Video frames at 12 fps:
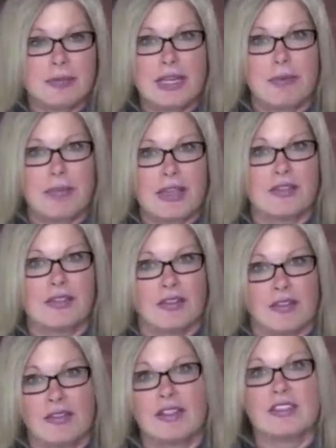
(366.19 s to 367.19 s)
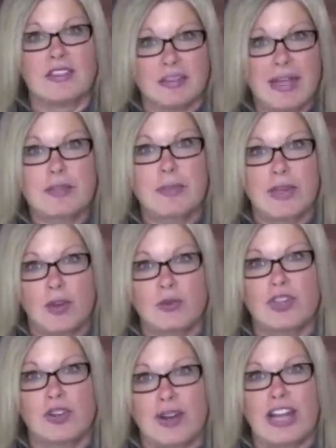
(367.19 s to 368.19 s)
minute because the system has been known
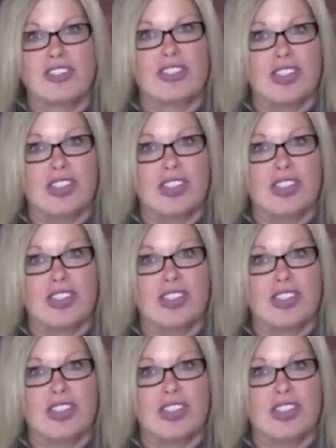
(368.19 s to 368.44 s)
to crash,